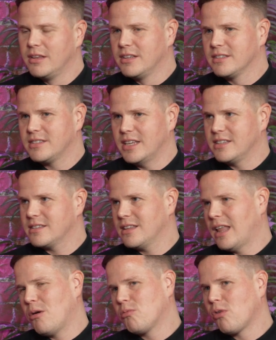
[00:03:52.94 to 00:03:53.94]
since
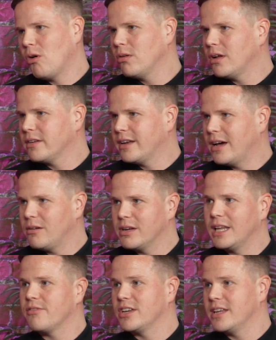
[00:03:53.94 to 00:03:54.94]
roll on
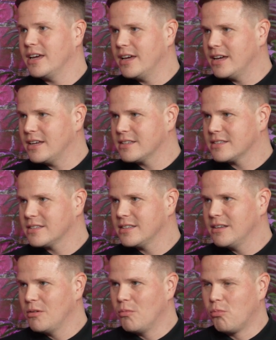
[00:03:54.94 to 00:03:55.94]
11 years,
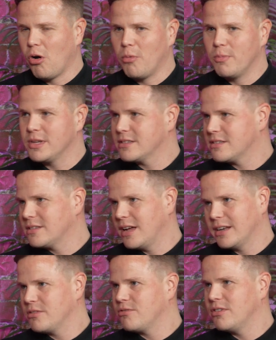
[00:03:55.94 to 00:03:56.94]
Roma's a
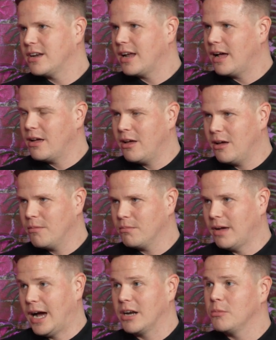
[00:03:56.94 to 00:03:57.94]
different
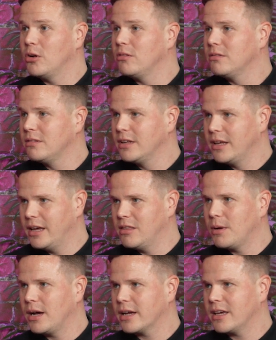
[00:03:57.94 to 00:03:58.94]
animal in the
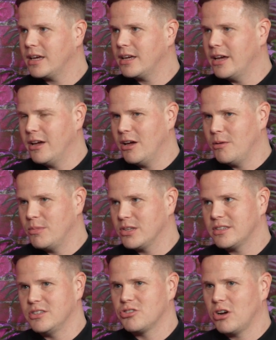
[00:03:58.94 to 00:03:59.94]
market.
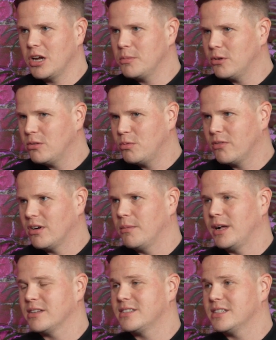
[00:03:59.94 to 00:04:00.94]
It's enjoyable. We've got
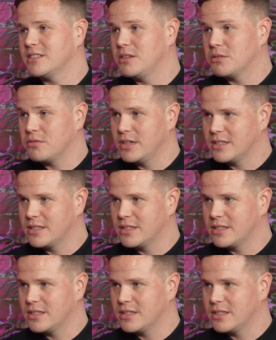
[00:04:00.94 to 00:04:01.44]
about 63